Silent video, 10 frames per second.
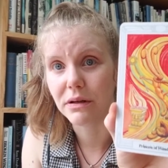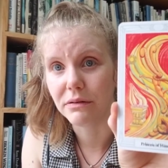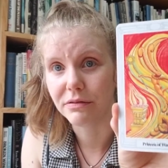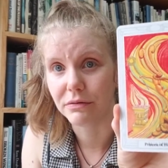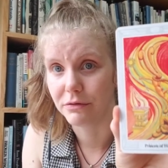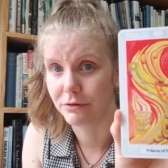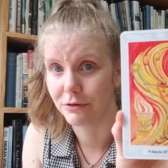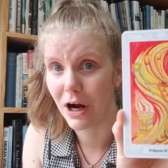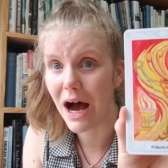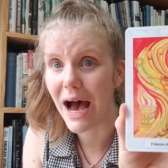of
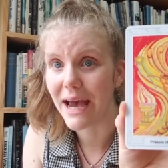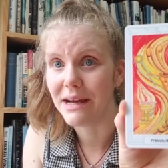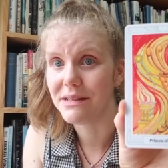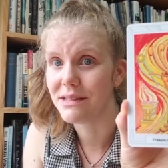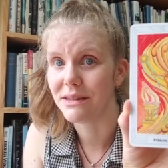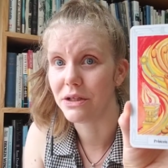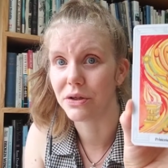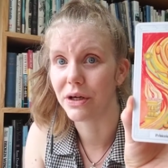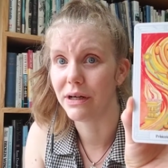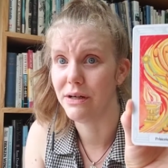ride
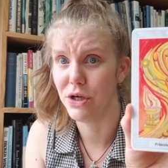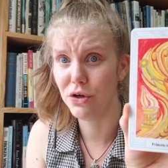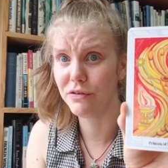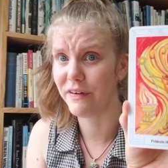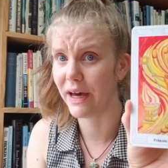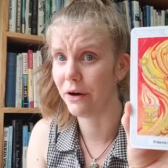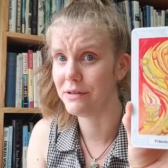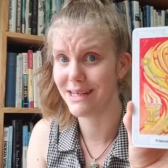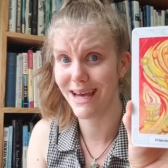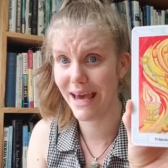your
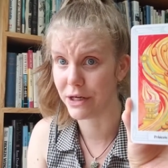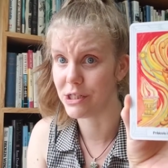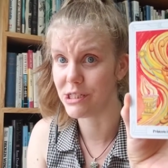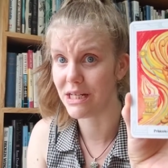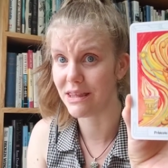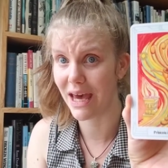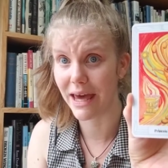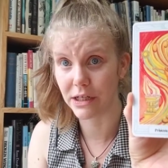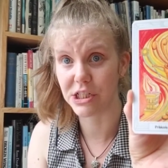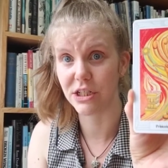newfound energy, the
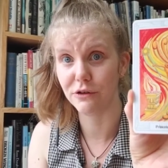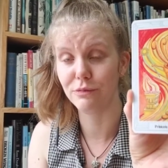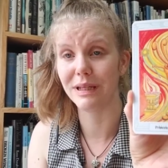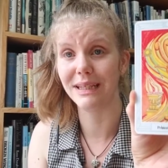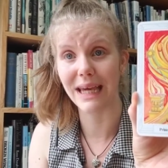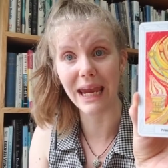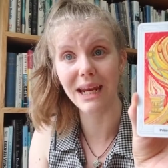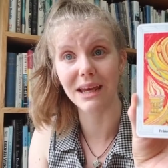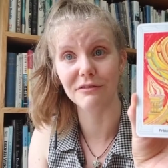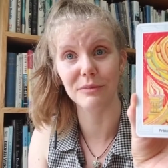energy you've been
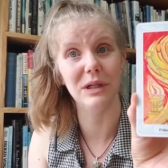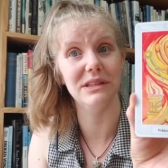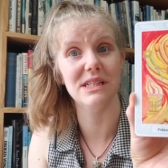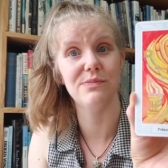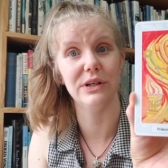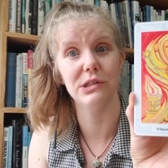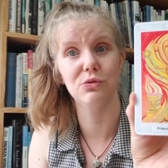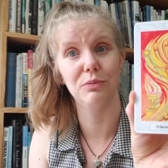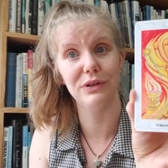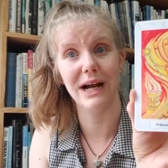gaining from all these
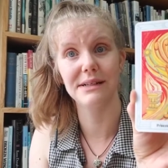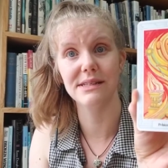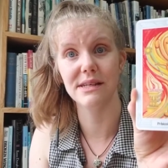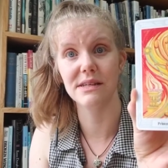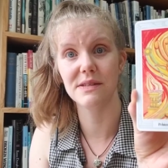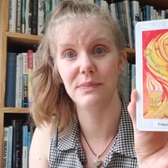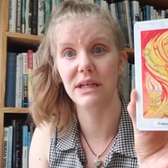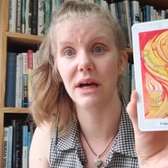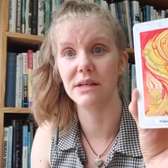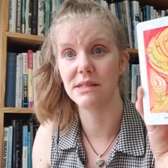spiritual practices,
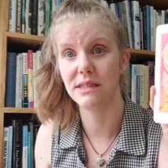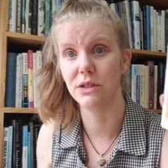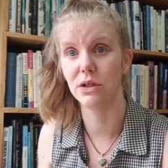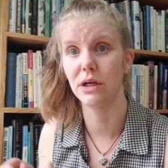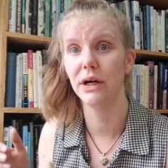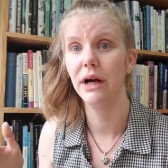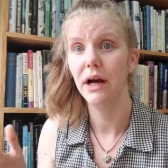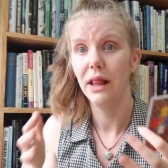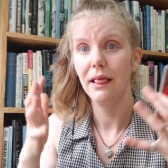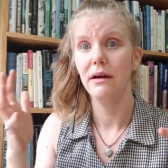because you're
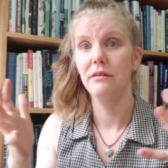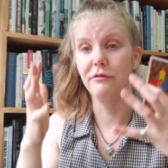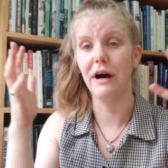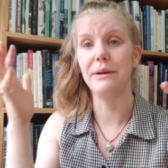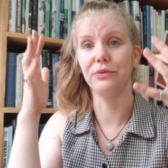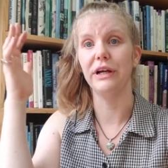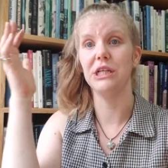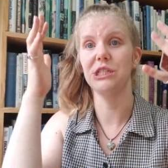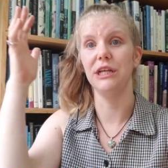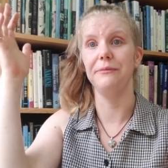
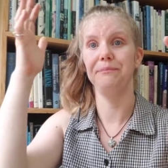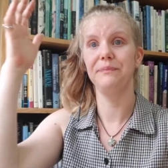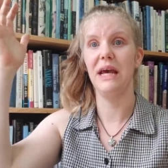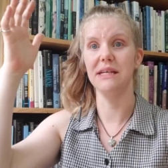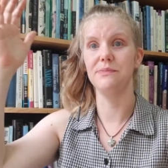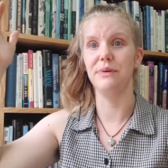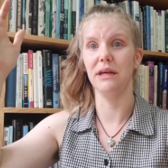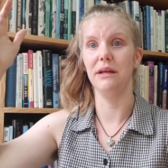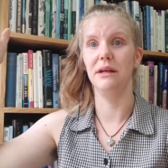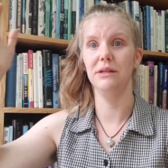vibration has
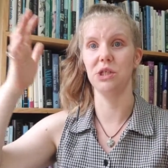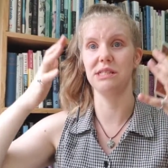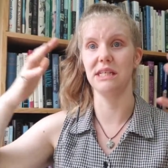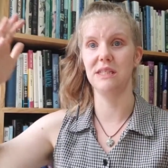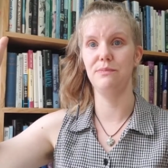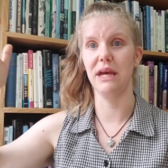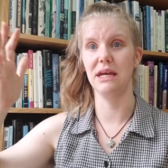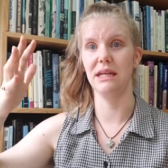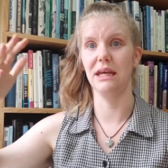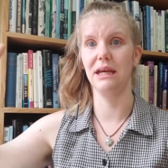been just
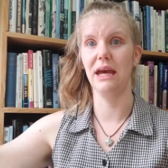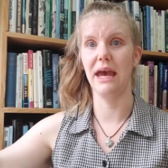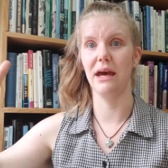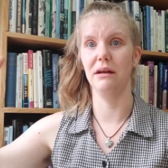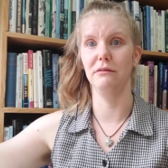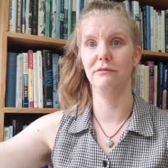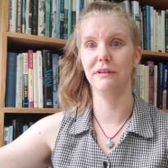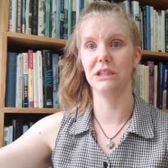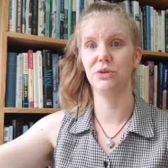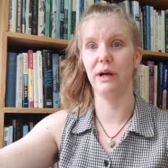expanding and
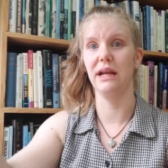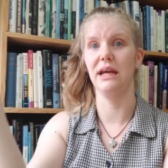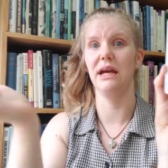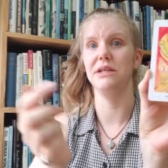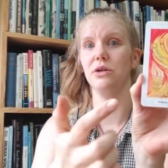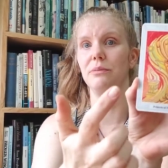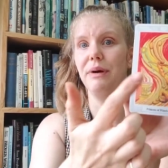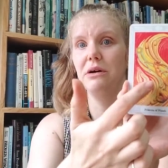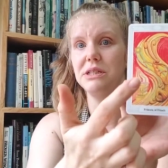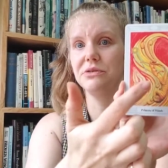fluctuating, and you're
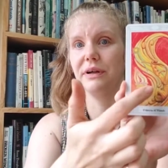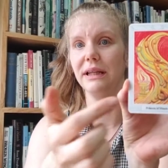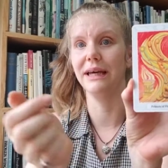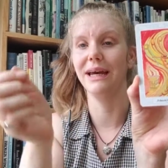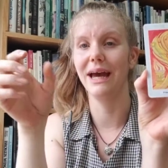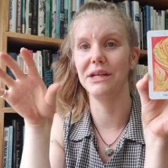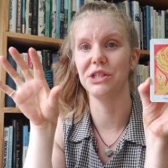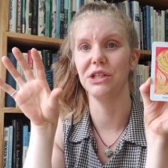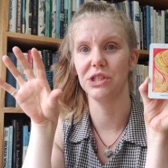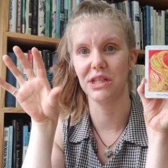about to really
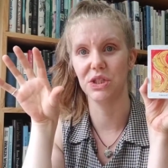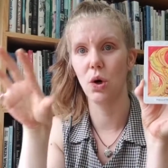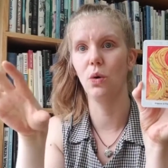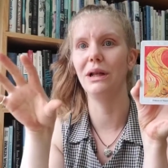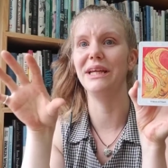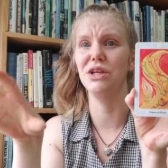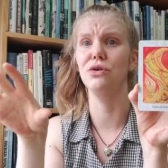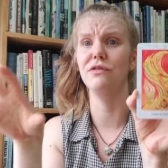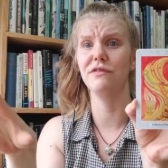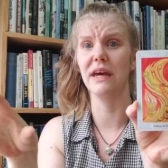enter just a totally
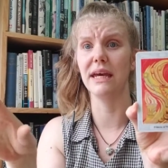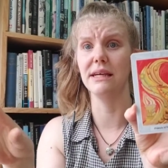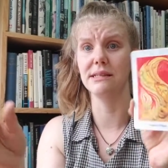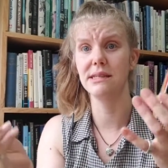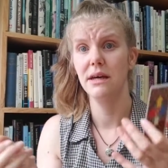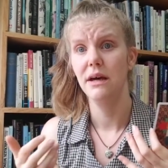new phase